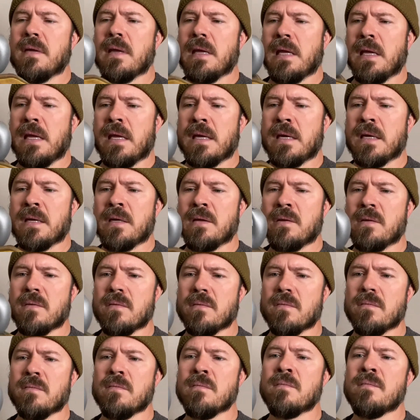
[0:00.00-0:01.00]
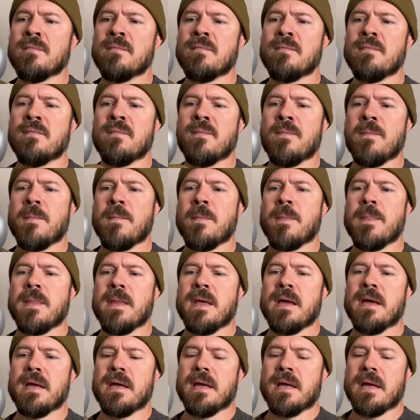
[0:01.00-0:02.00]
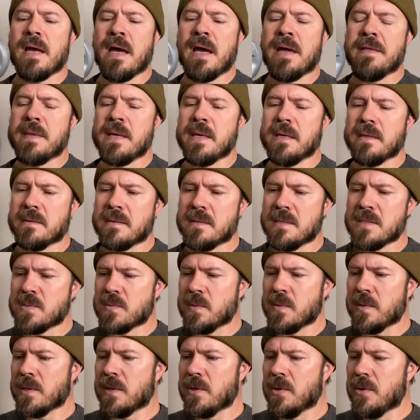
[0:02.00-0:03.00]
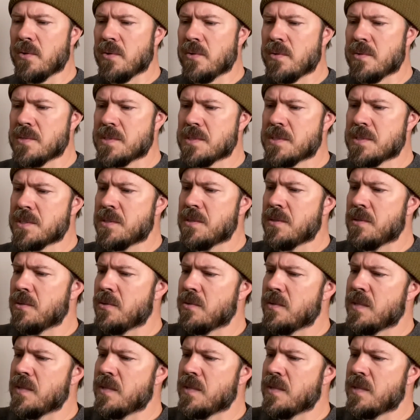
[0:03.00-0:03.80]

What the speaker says: And I think this one goes to,